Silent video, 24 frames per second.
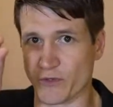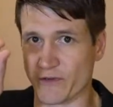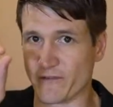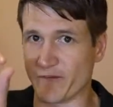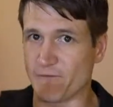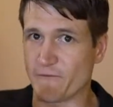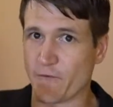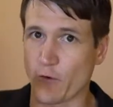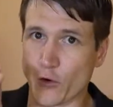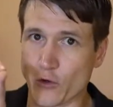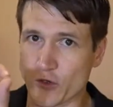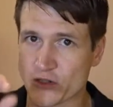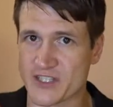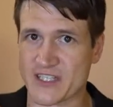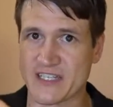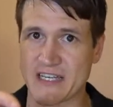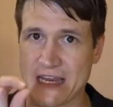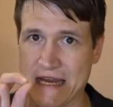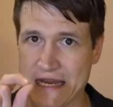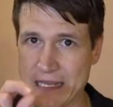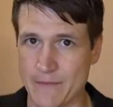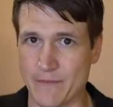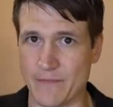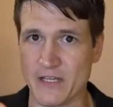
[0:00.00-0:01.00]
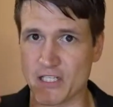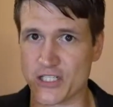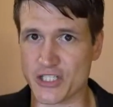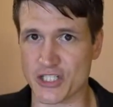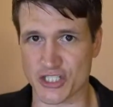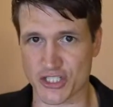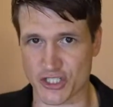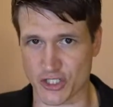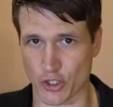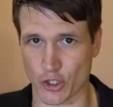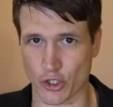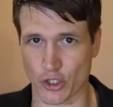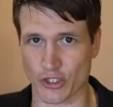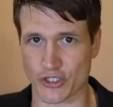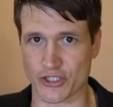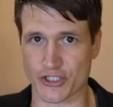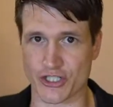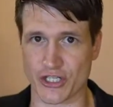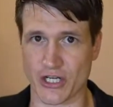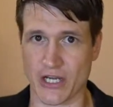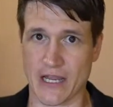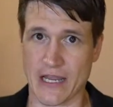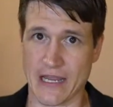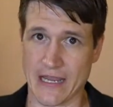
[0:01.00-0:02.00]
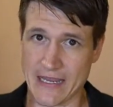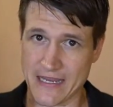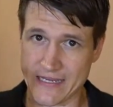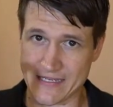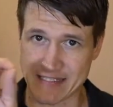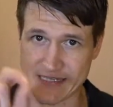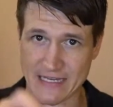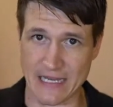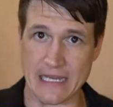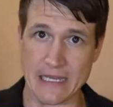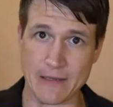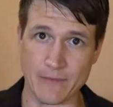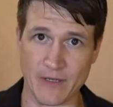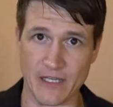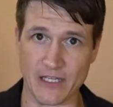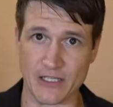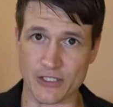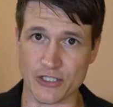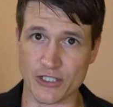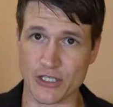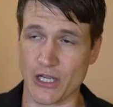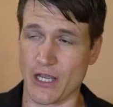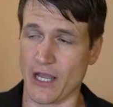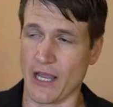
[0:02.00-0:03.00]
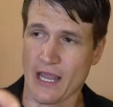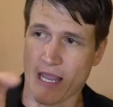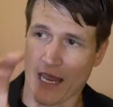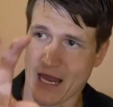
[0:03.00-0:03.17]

reverse image search his image